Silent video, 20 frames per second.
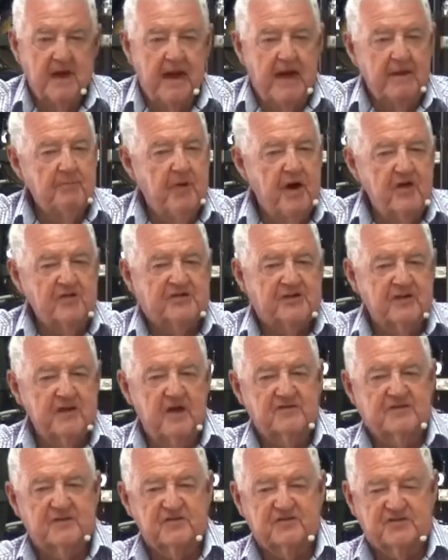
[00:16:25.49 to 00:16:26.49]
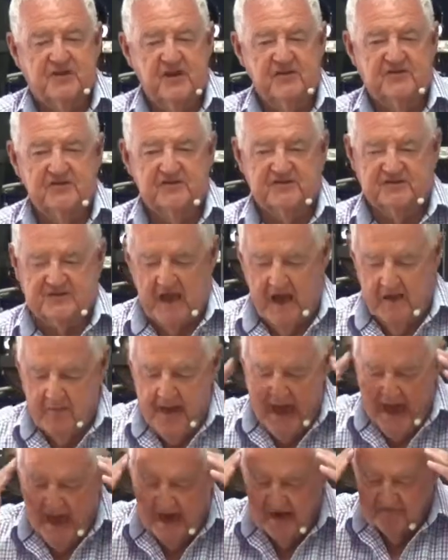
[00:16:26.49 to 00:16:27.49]
And most of those decisions
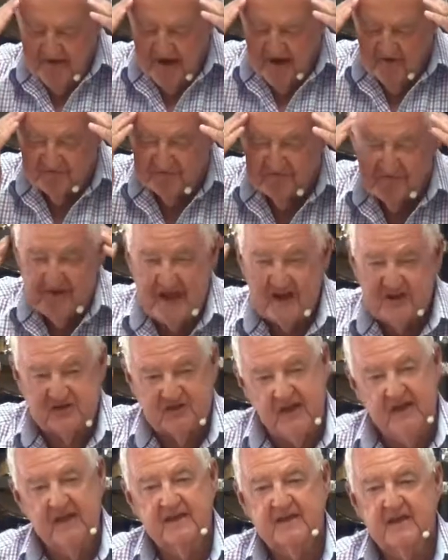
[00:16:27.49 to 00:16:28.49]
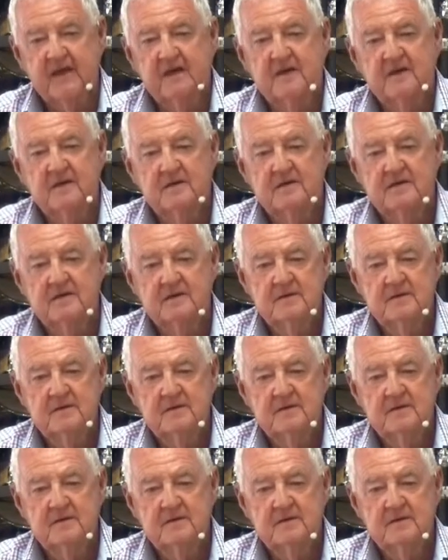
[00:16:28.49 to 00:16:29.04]
come out of our flesh thinking,